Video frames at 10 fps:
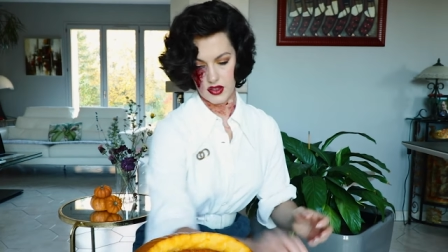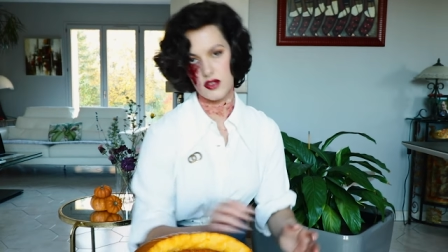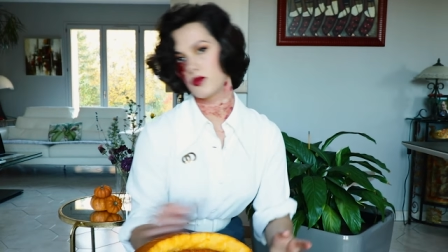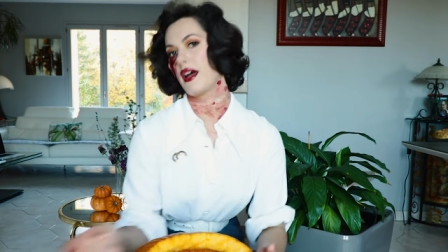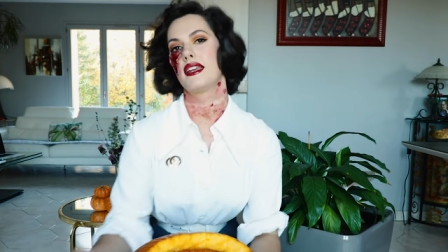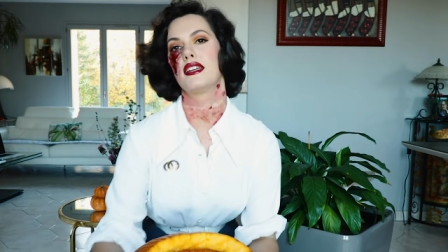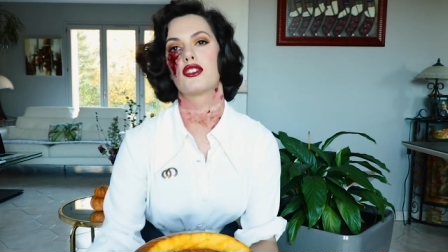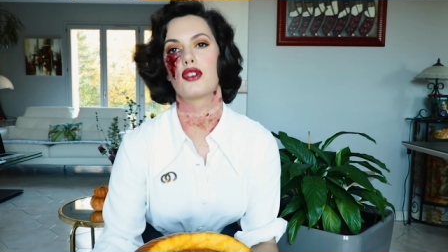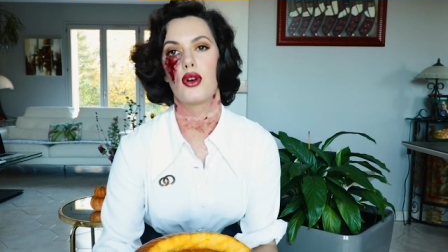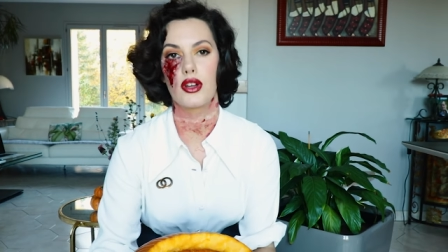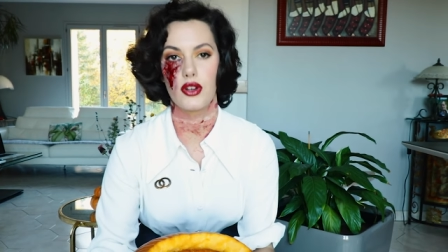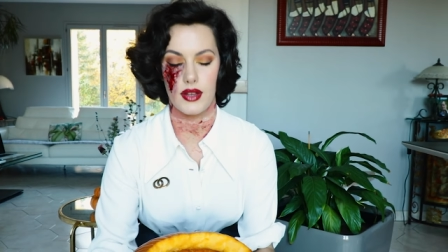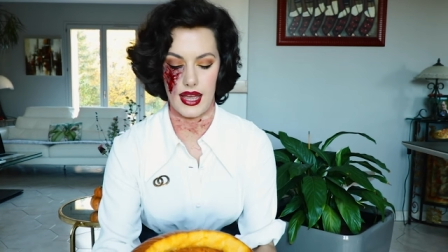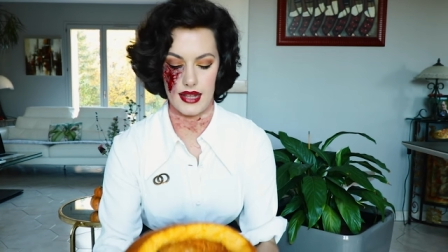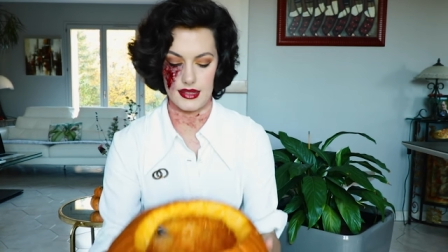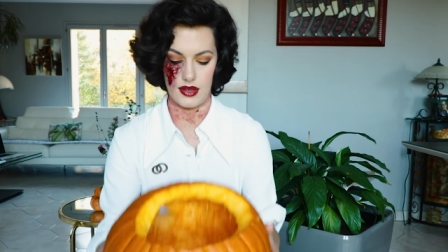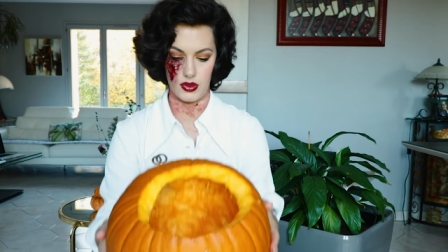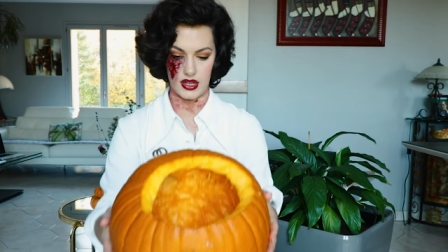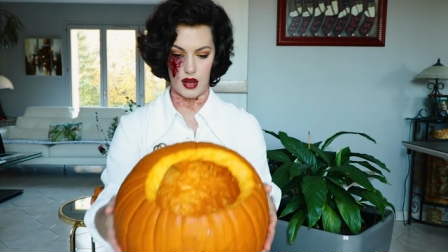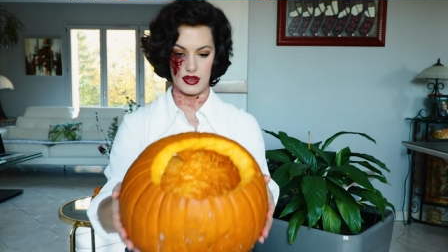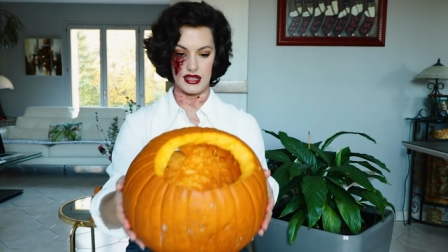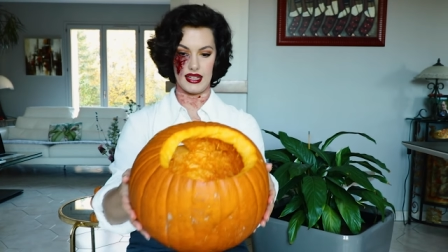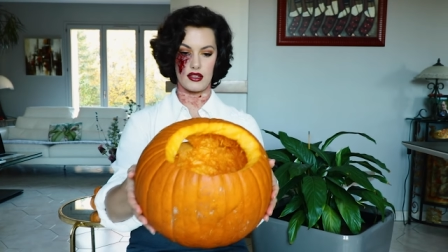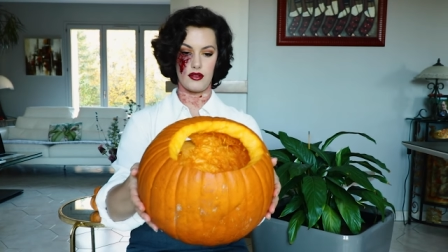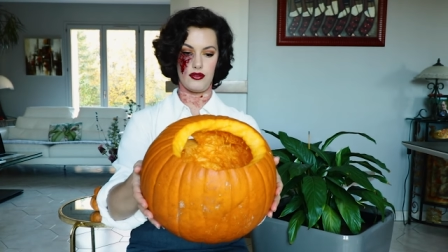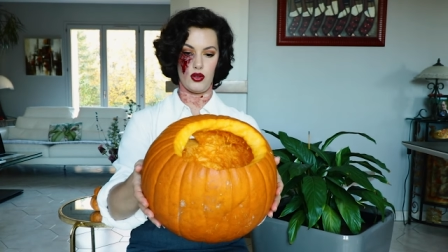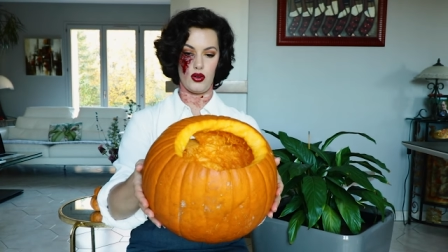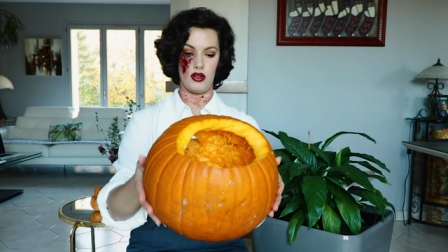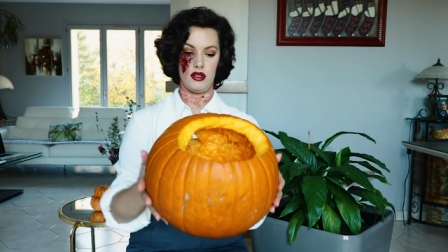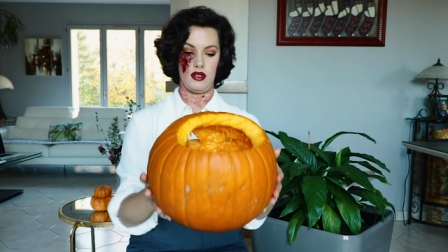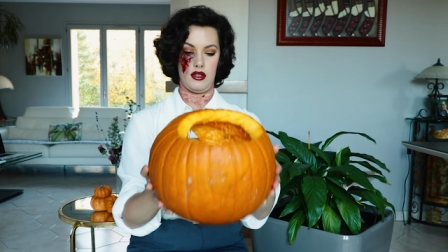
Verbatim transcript: This is why I need a dog and not cats. They would come and lick the floor.